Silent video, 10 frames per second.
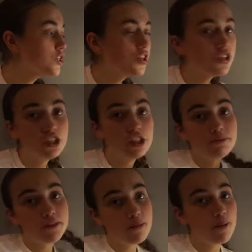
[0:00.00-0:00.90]

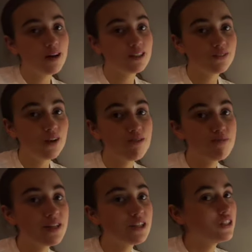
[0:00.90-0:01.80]
YouTube for the past 5
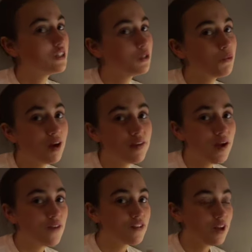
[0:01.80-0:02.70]
minutes just to wind
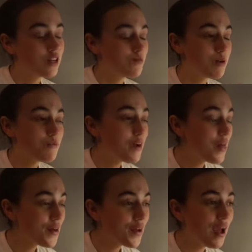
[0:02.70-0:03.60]
down and catch my
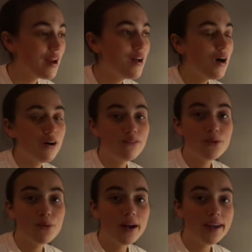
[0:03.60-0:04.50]
breath again after
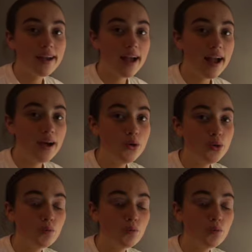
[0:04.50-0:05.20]
working out.